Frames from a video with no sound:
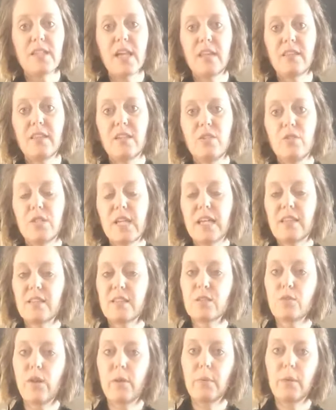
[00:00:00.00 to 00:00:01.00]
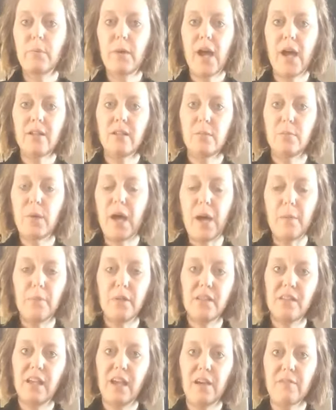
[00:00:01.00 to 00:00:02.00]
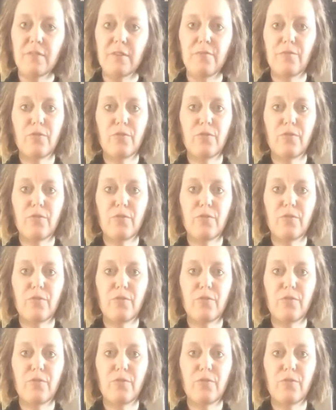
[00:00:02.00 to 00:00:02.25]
And then you take the ceramic pot and you pop it in the oven